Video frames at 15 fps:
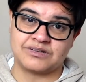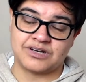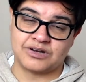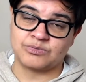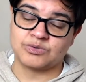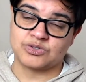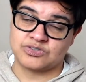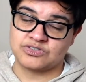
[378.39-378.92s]
you
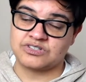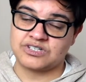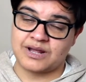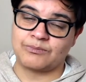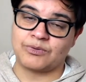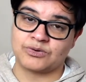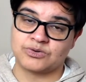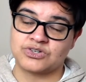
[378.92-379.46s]
know, was
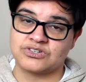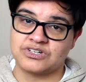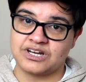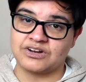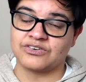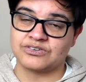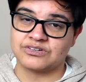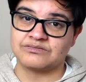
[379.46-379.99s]
damn well
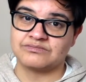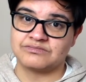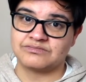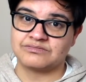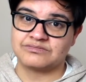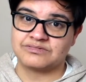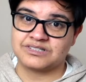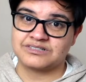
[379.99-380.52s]
near
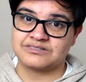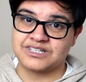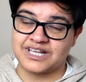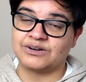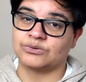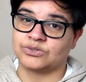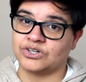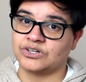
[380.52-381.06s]

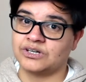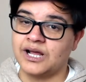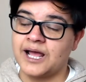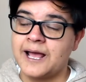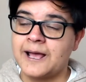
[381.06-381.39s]
killed her.